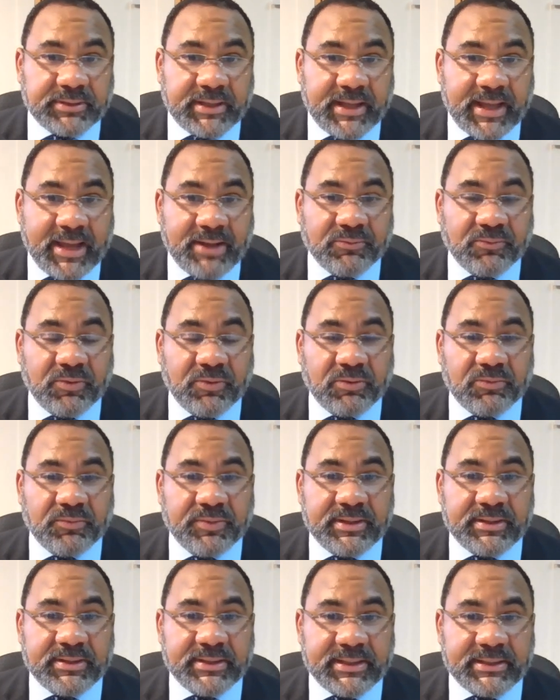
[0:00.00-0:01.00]
And what
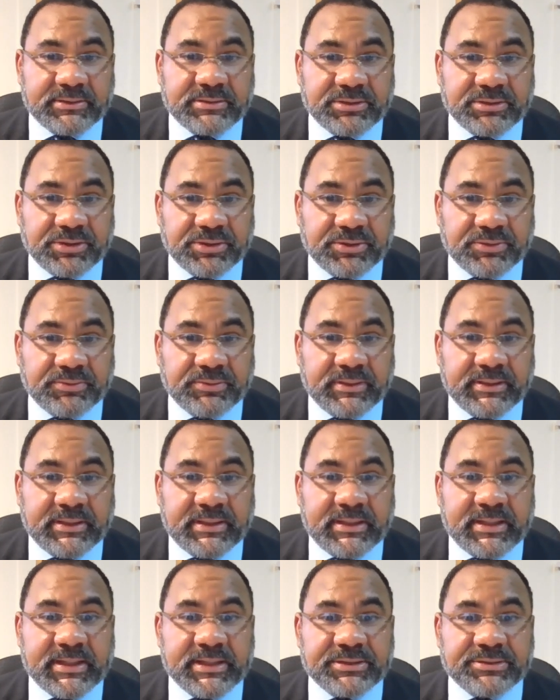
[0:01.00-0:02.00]
we need to do
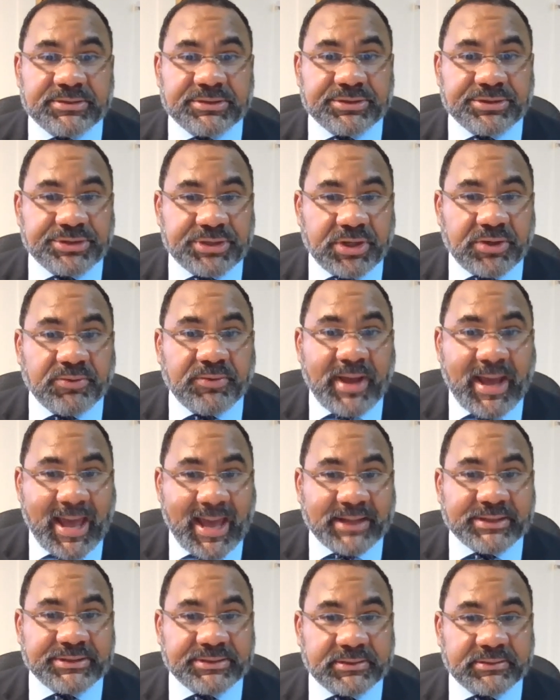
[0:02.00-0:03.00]
is to show
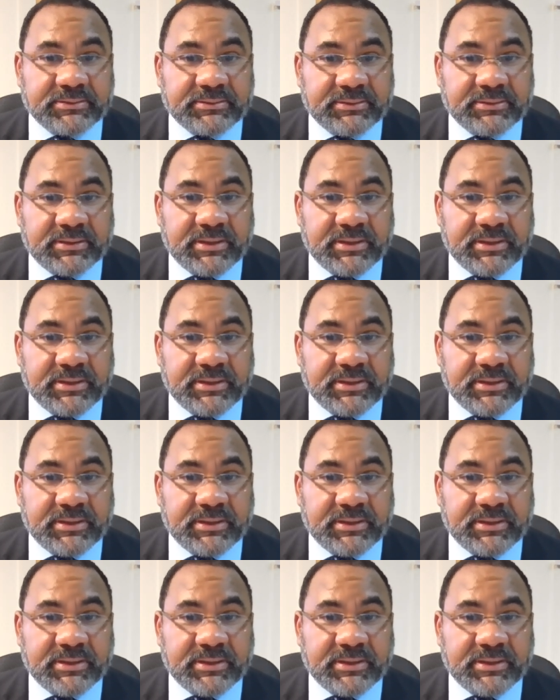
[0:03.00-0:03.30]
action